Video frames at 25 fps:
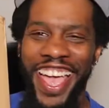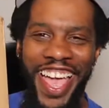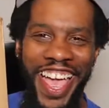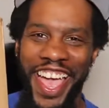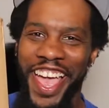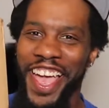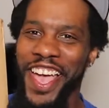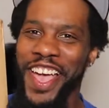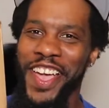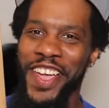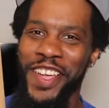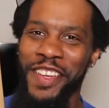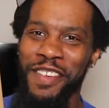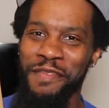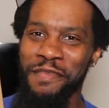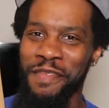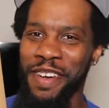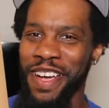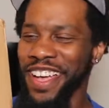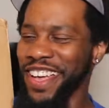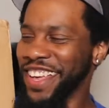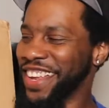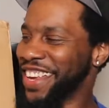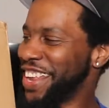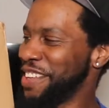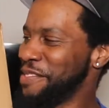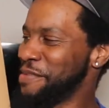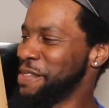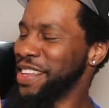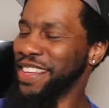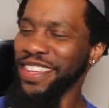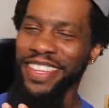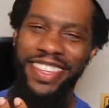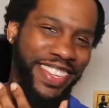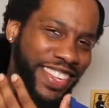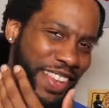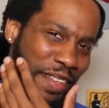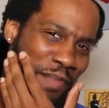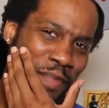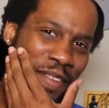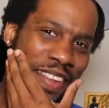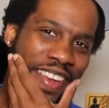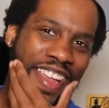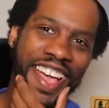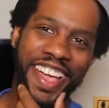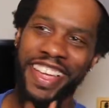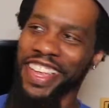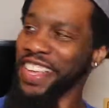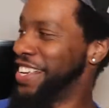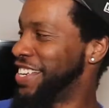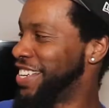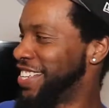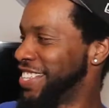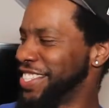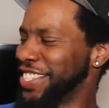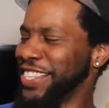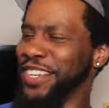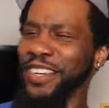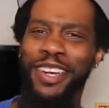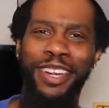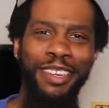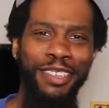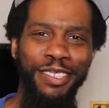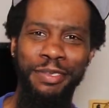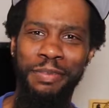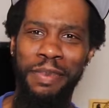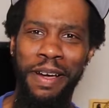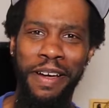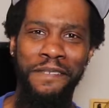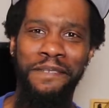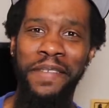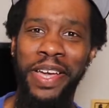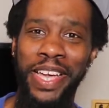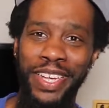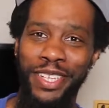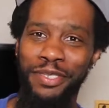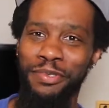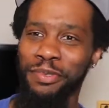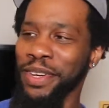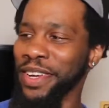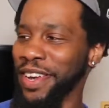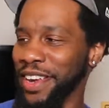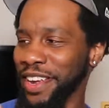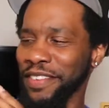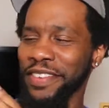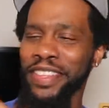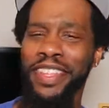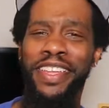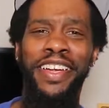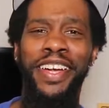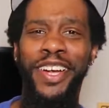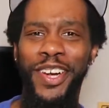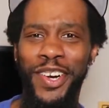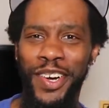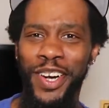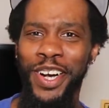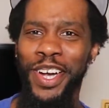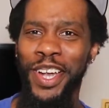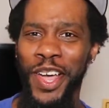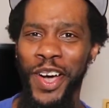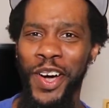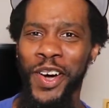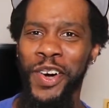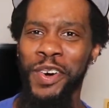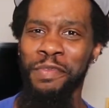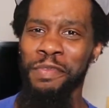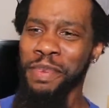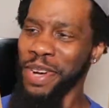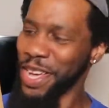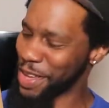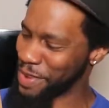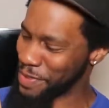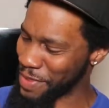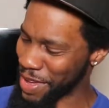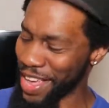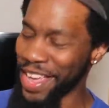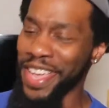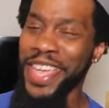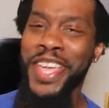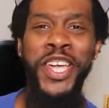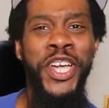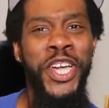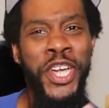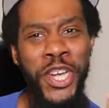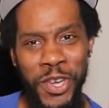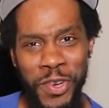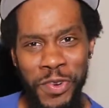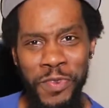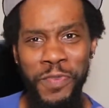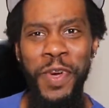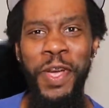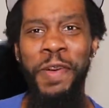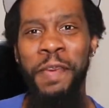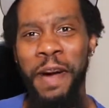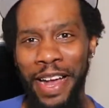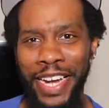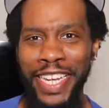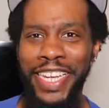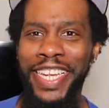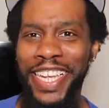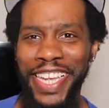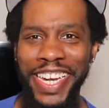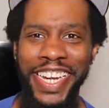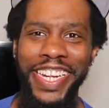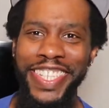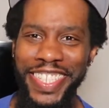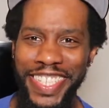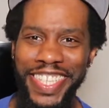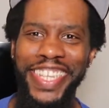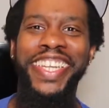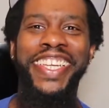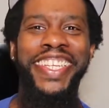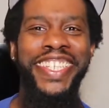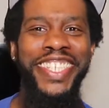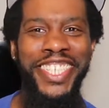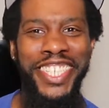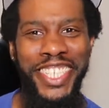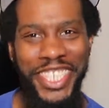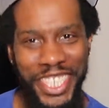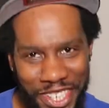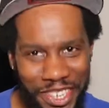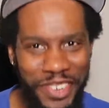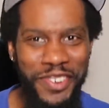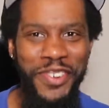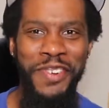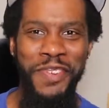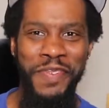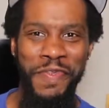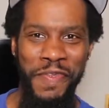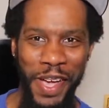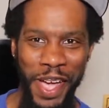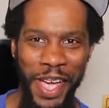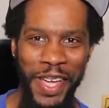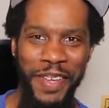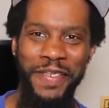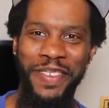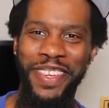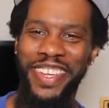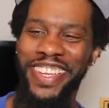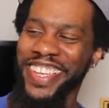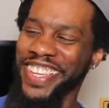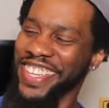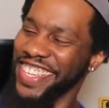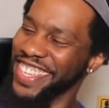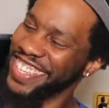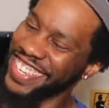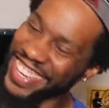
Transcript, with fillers: Hey man, let me let me not get this so close to my face with everything going on, but man, we about to get into this shoe, baby.